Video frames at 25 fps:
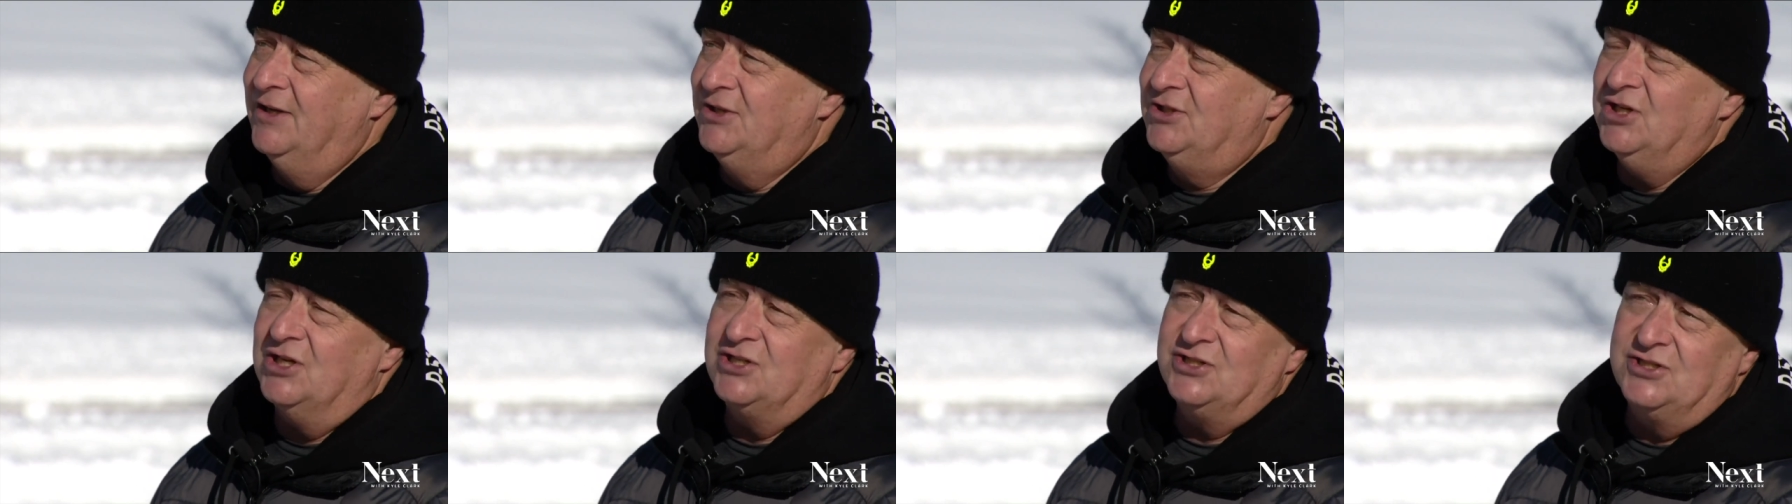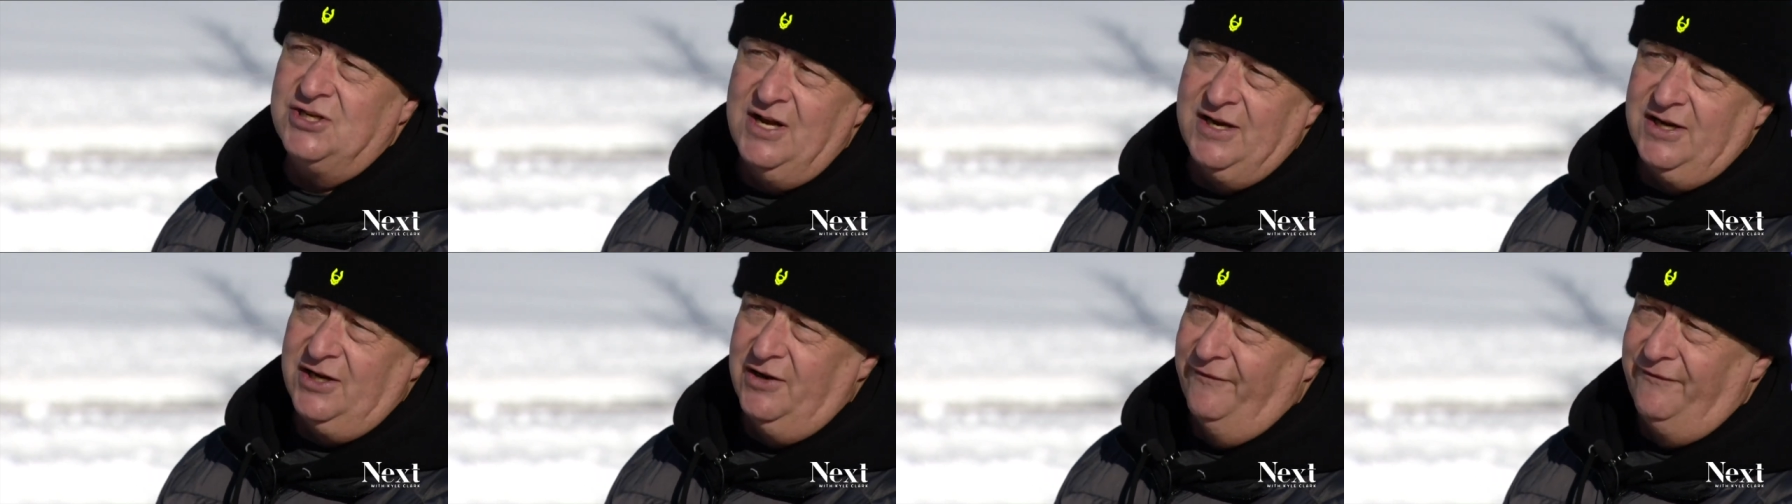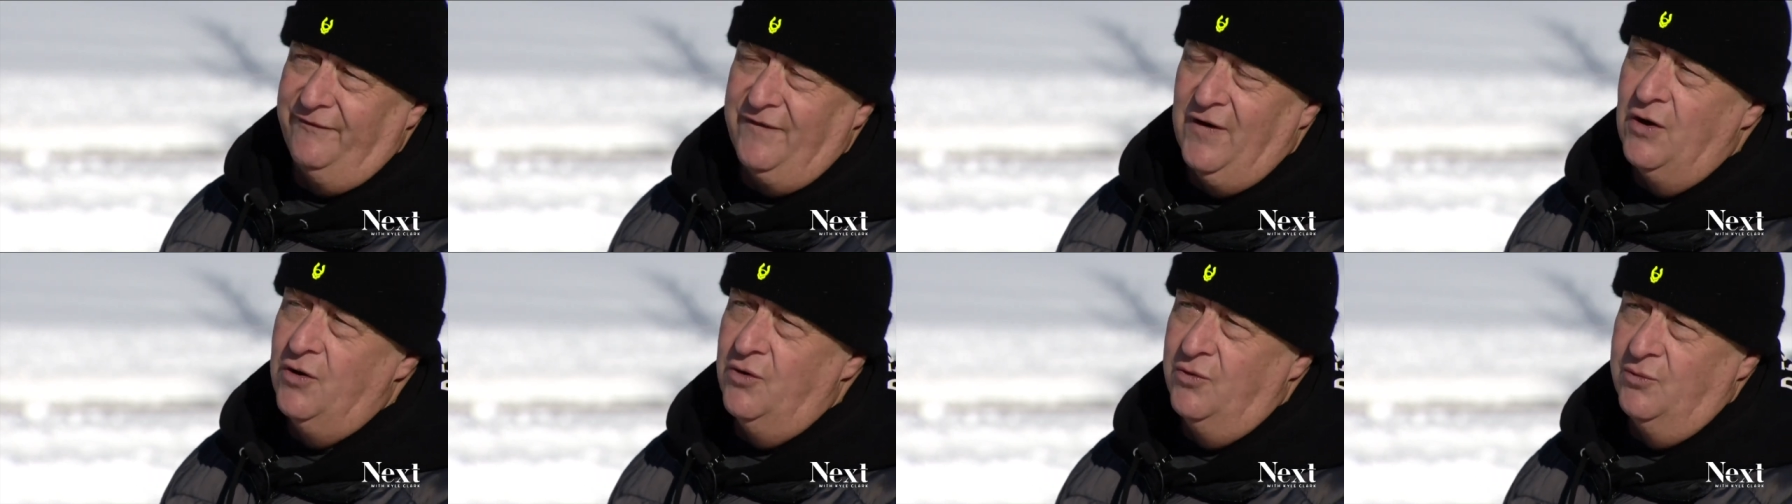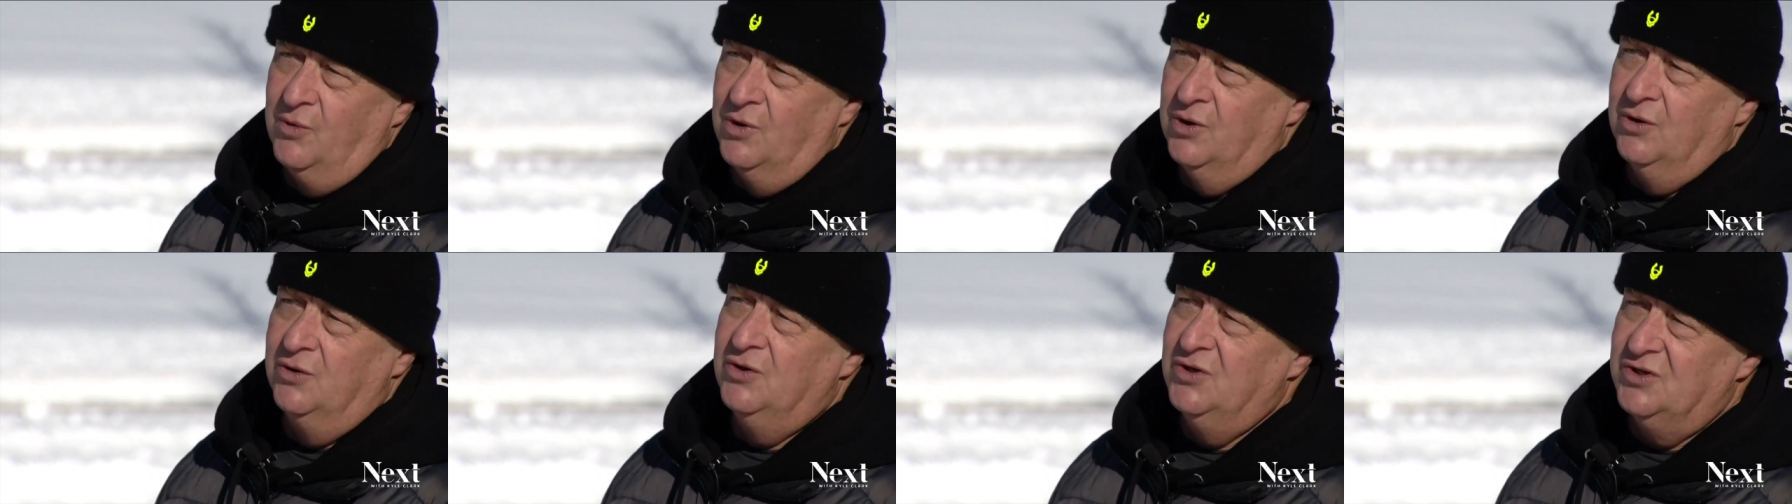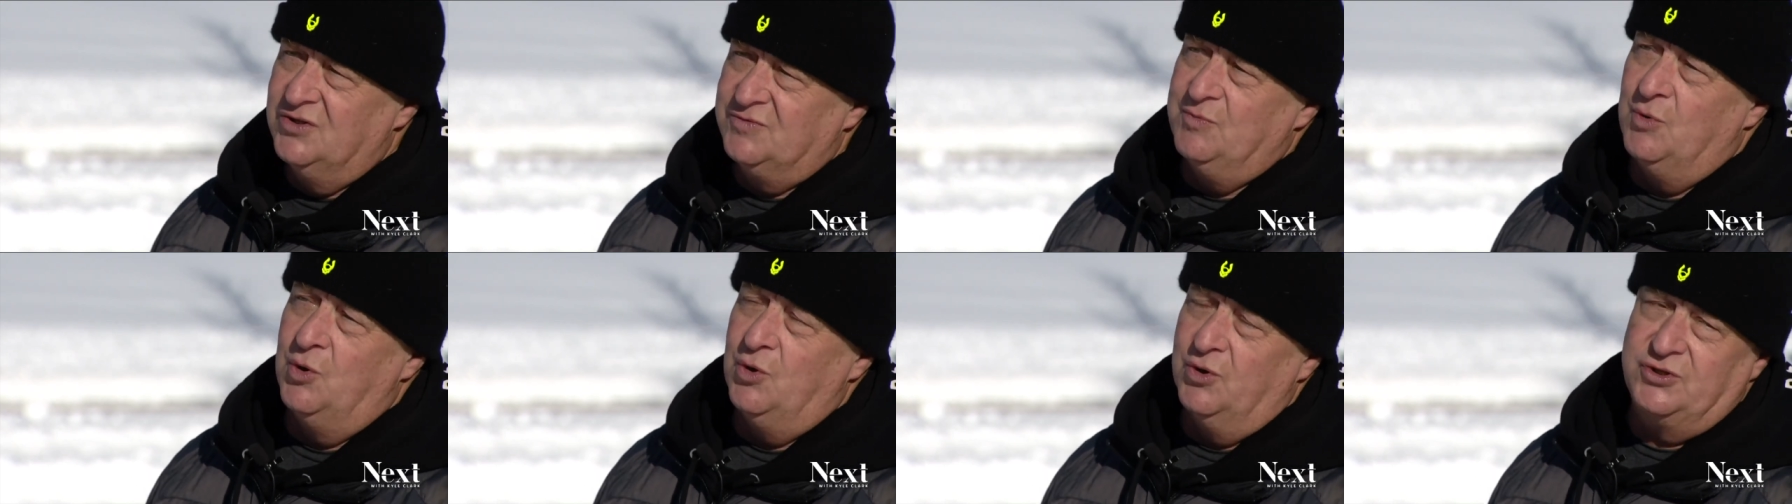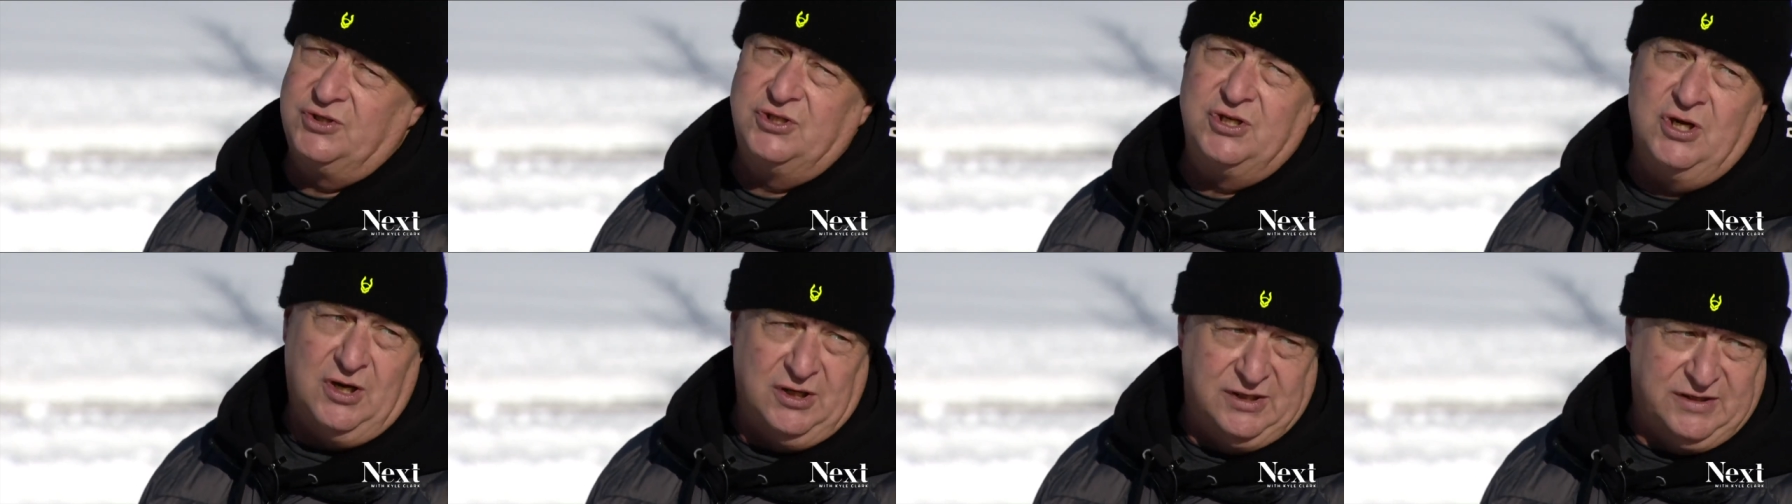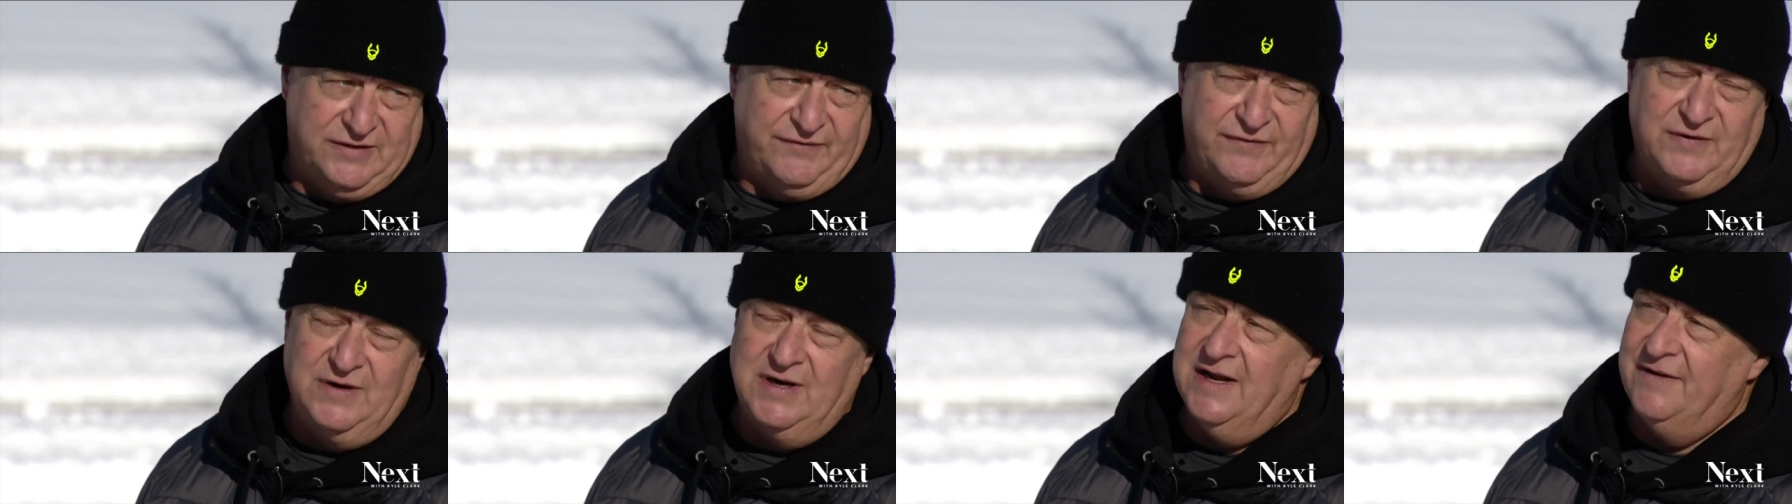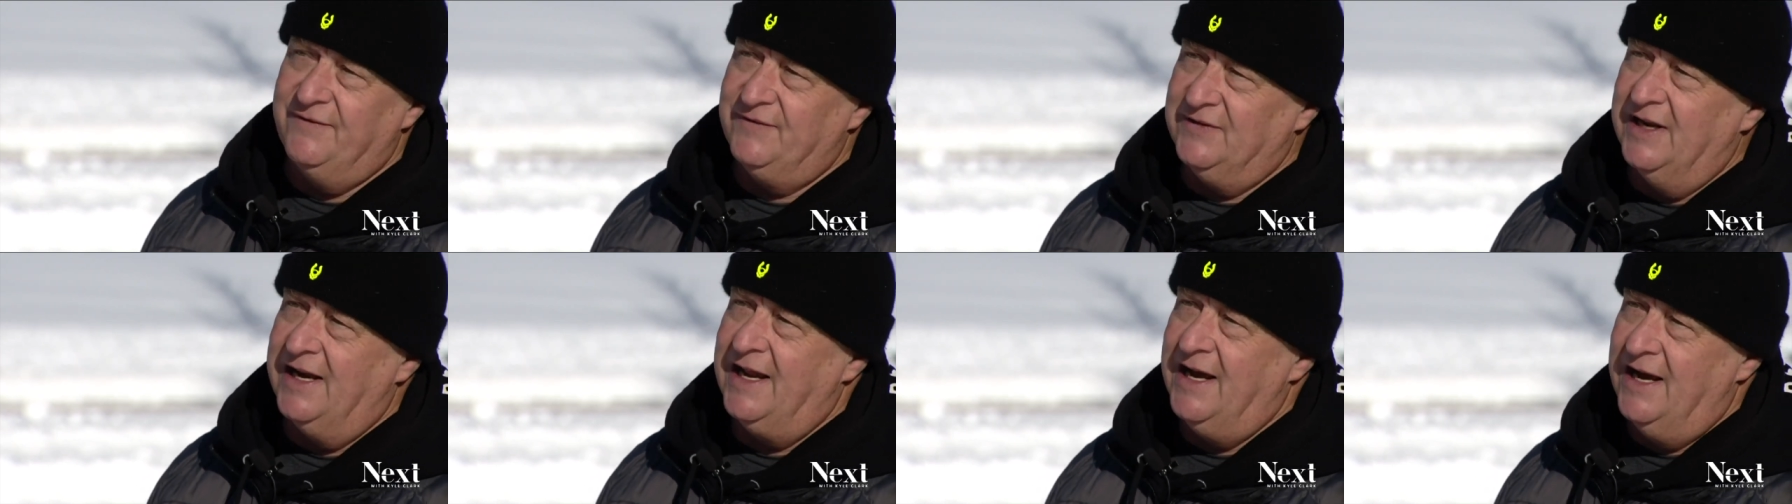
just like your phone will lose more charge if you left it